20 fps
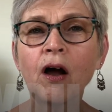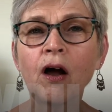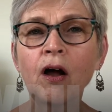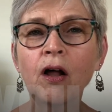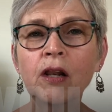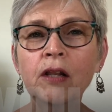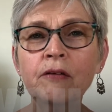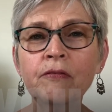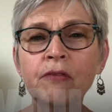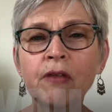
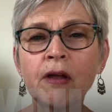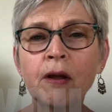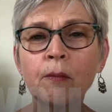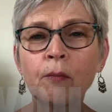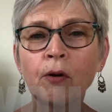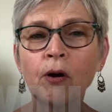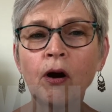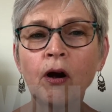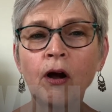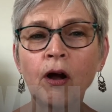All of them
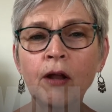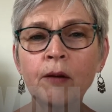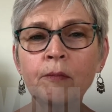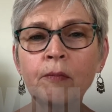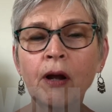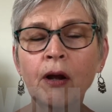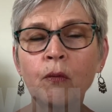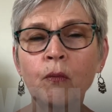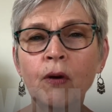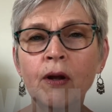are on
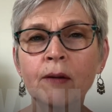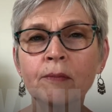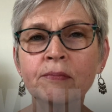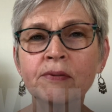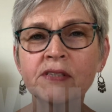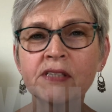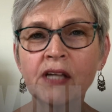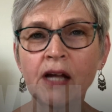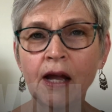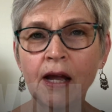my
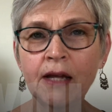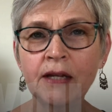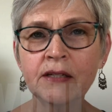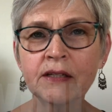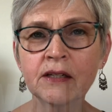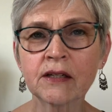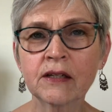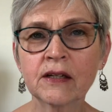website,